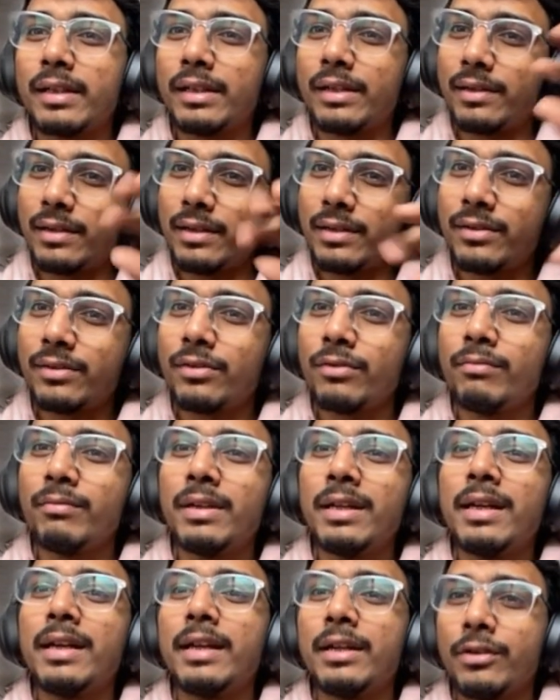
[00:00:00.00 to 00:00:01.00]
and resume
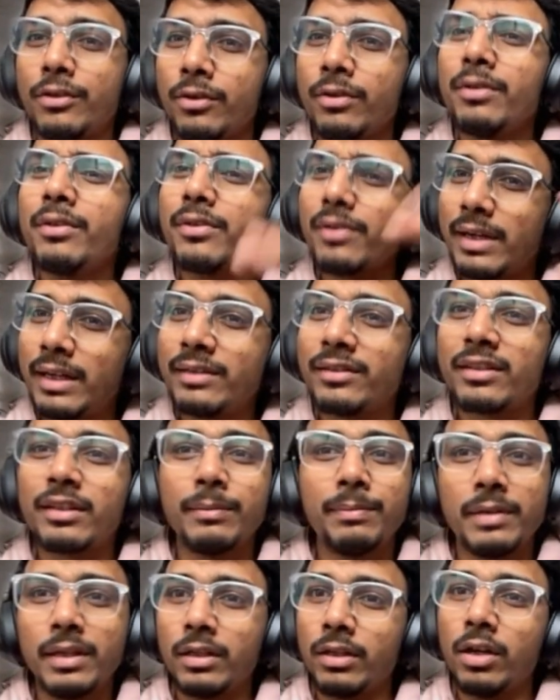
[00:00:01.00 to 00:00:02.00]
and
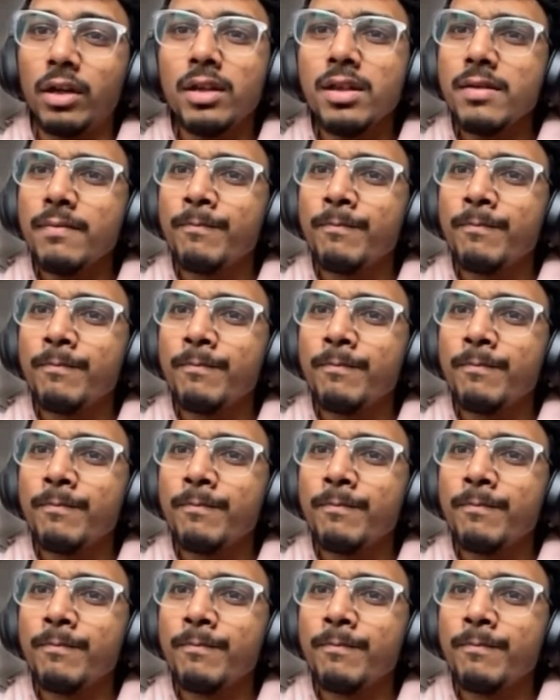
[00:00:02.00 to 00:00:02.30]
transcript and all.